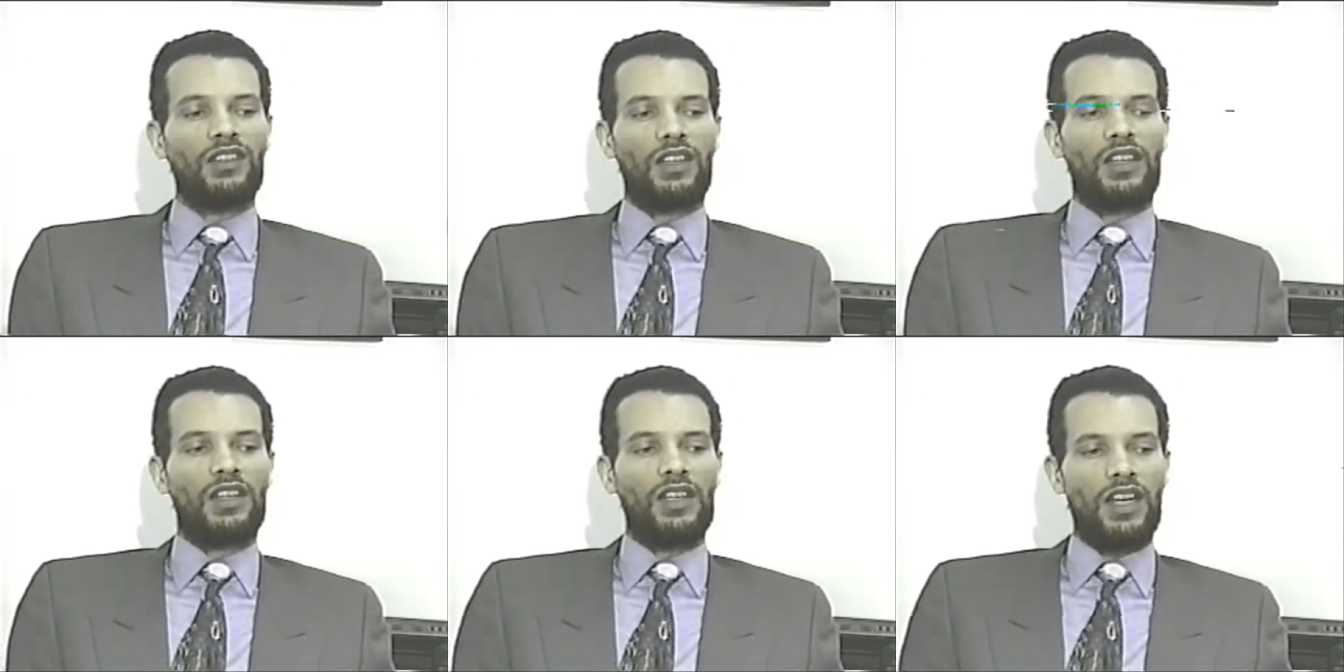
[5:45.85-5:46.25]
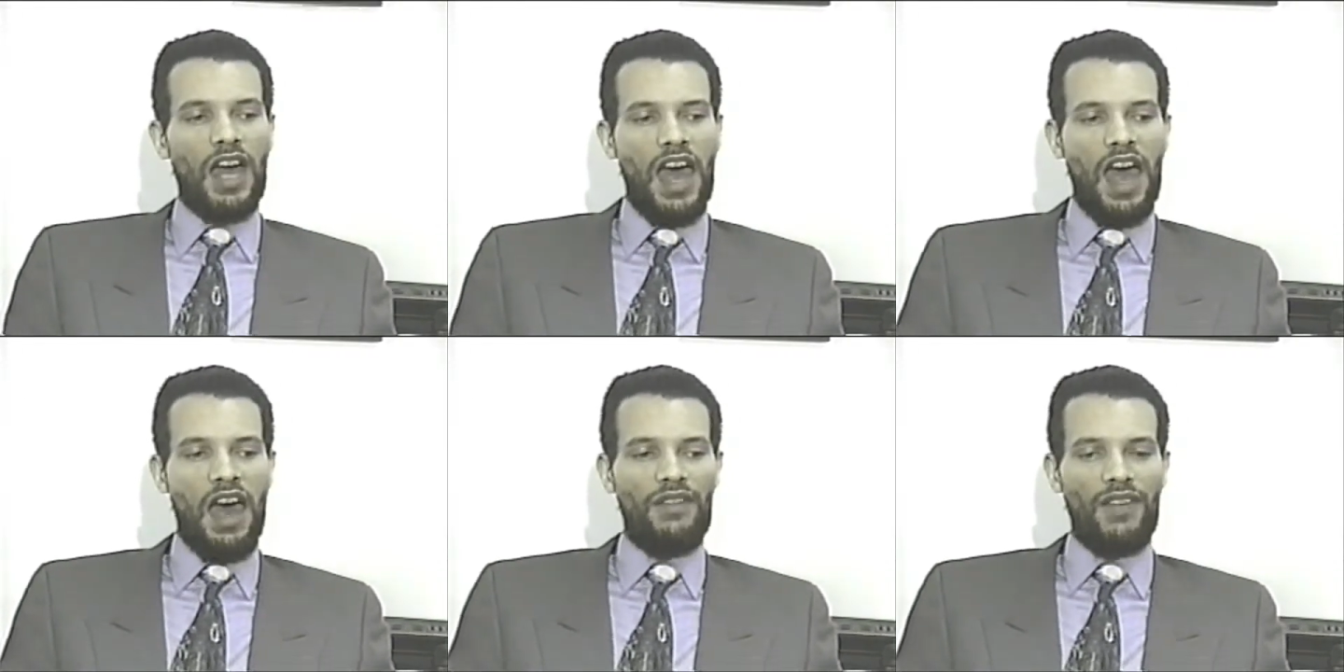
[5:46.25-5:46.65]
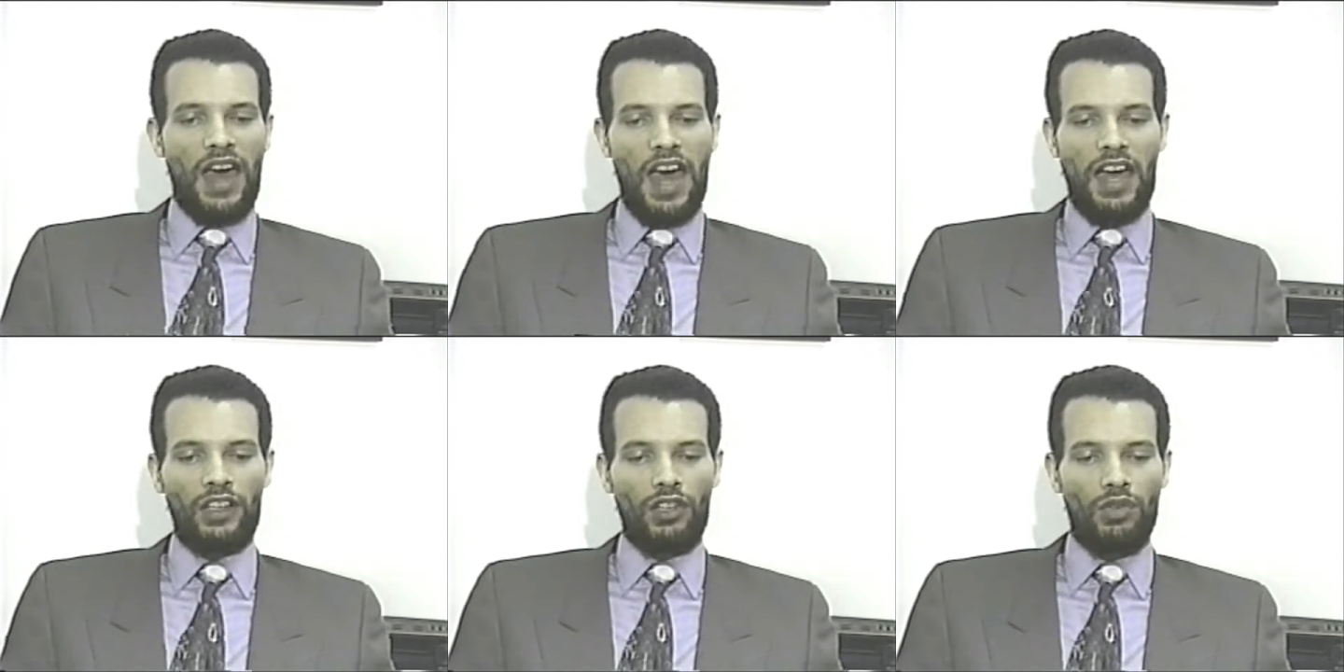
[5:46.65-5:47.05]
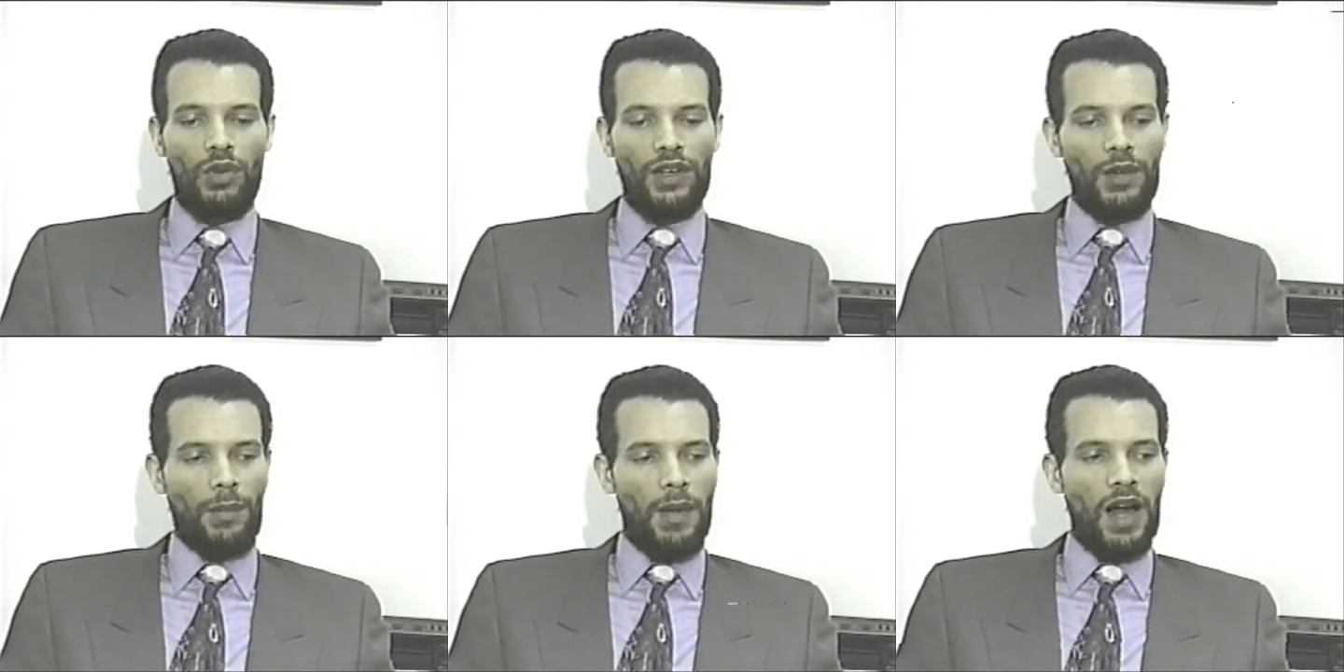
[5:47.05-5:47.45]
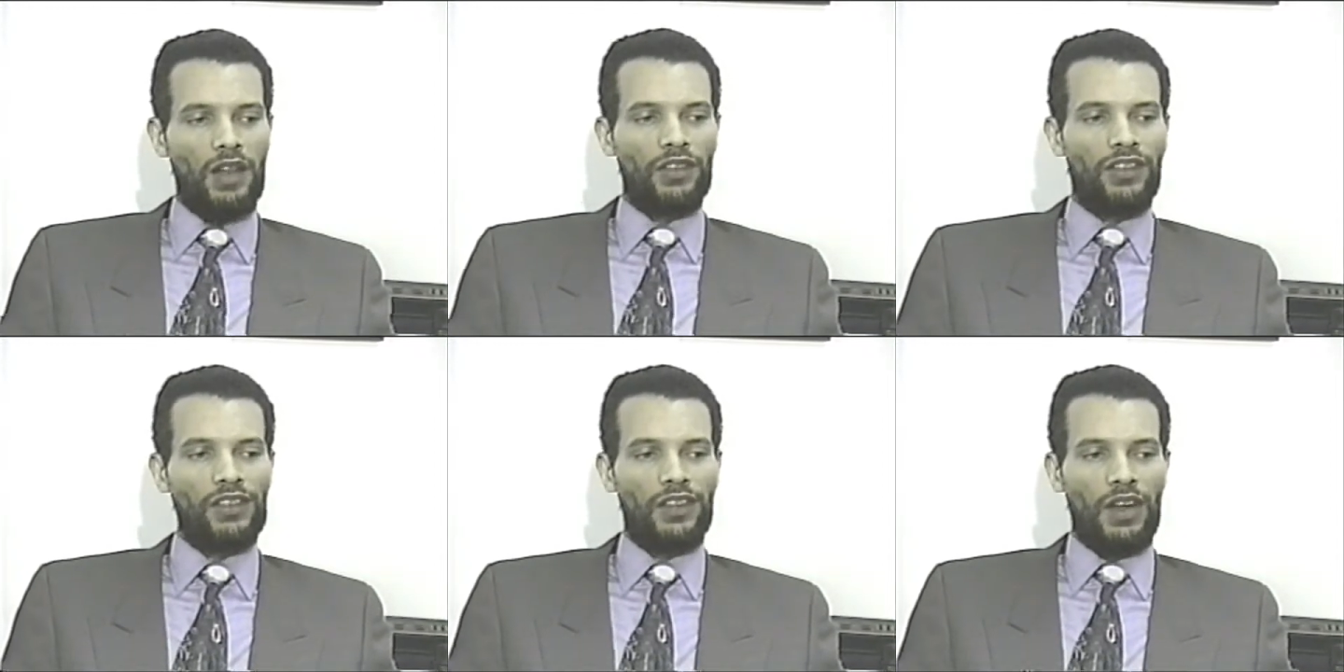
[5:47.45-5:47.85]
to have adequate
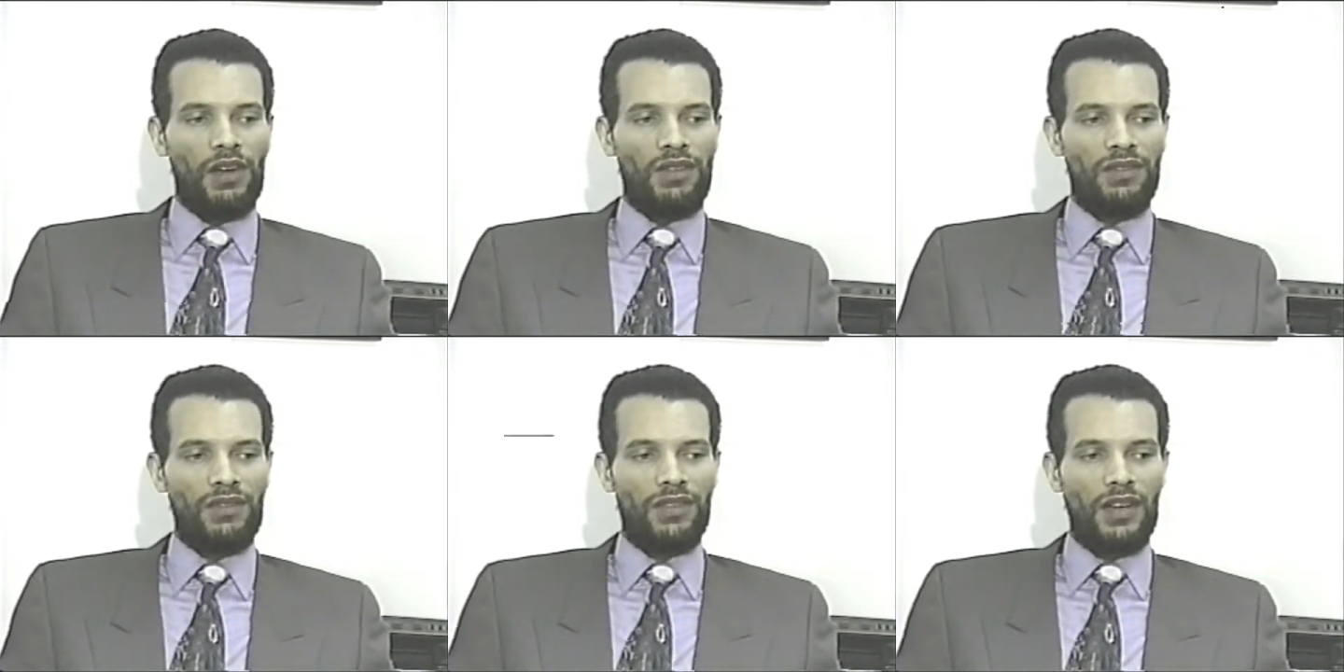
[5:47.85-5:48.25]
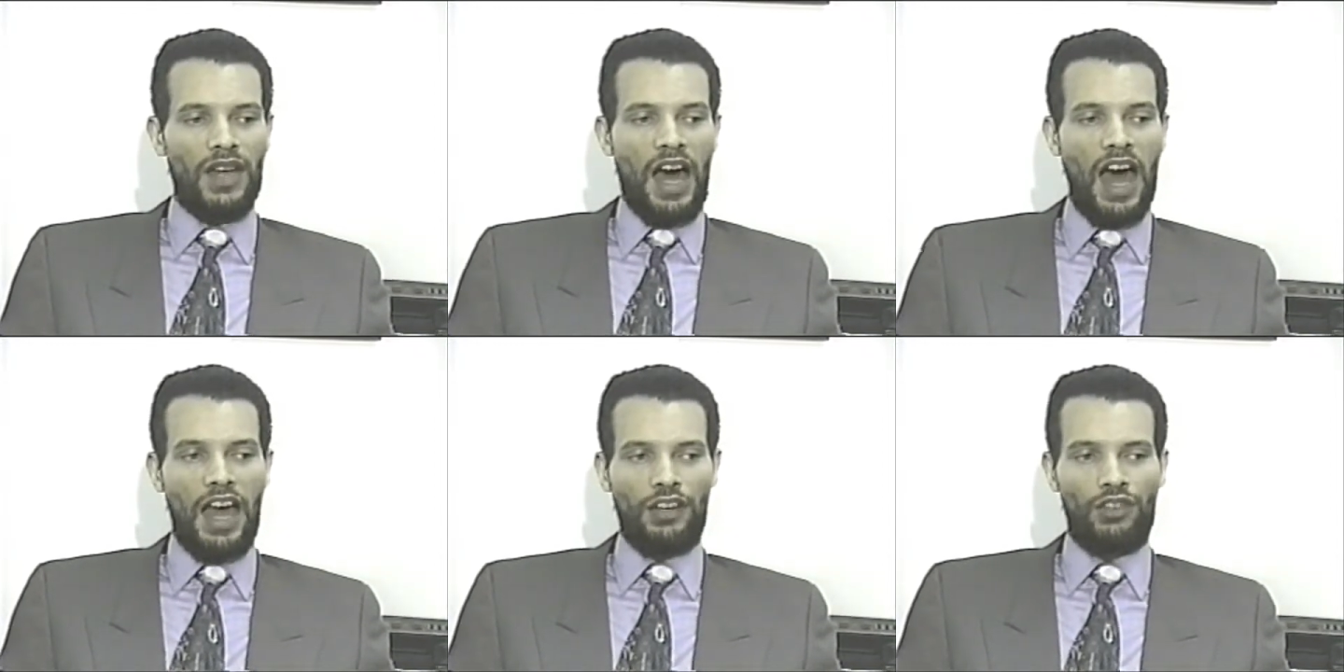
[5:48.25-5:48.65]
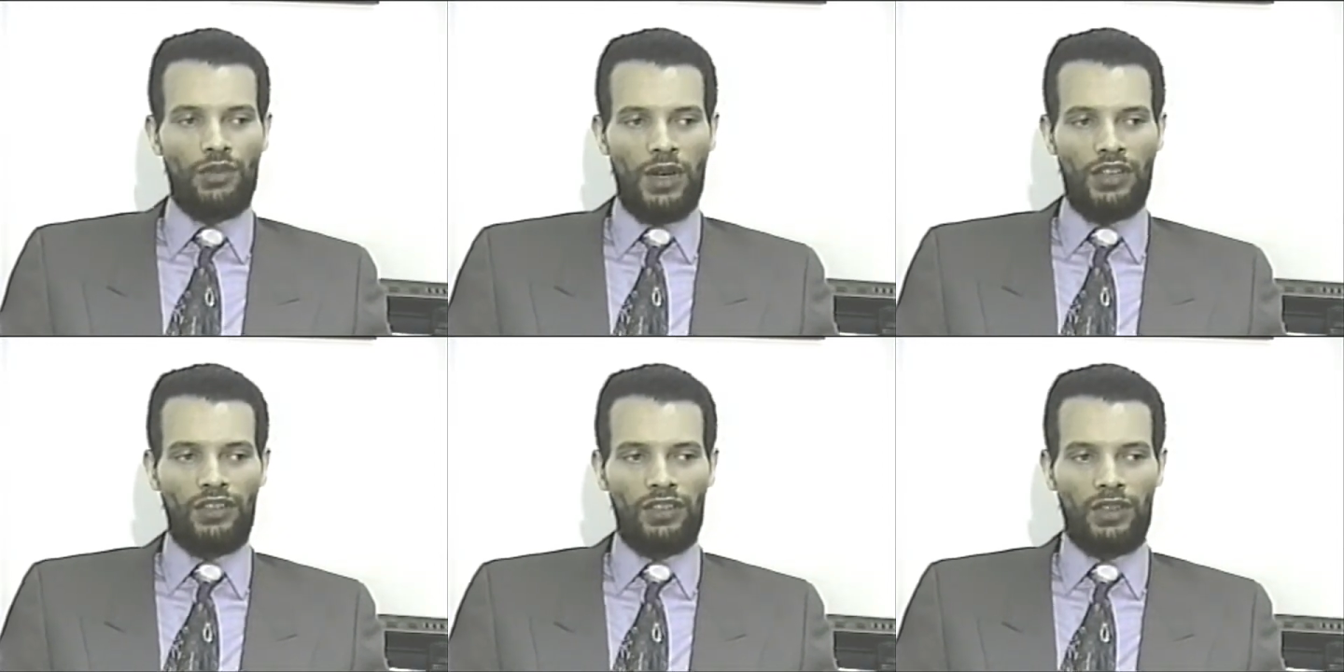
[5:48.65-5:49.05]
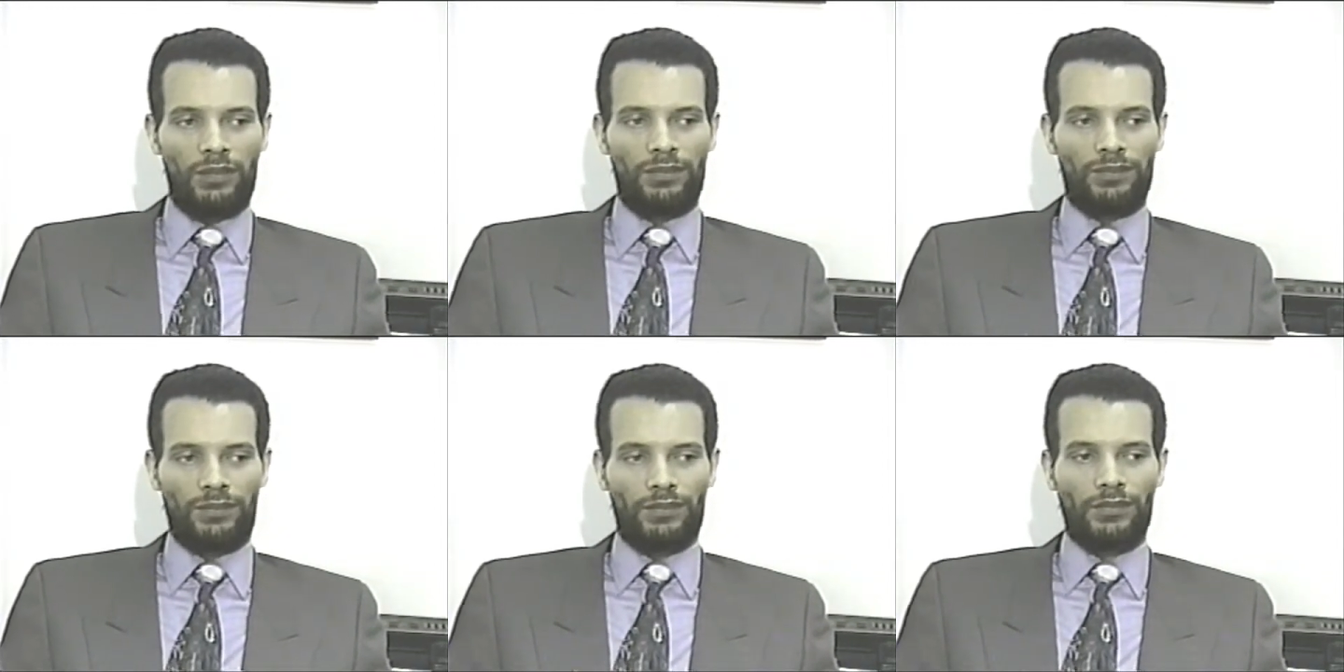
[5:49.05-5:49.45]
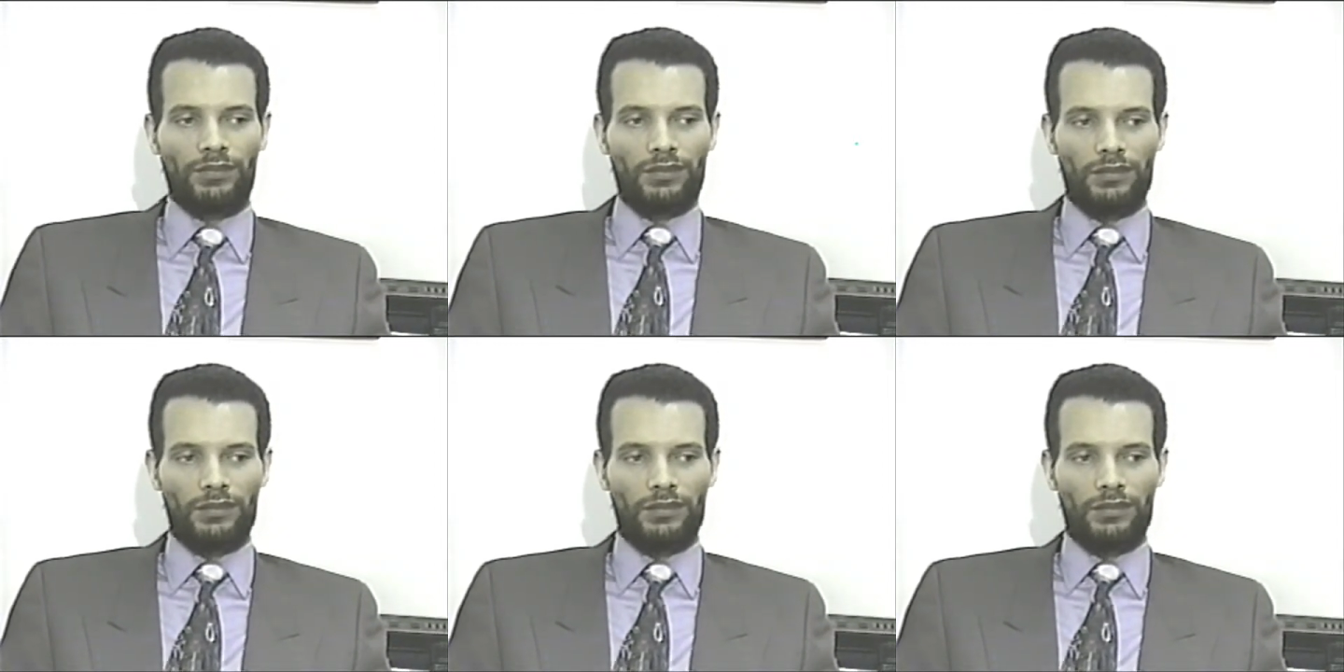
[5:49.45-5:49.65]
amounts of hydration.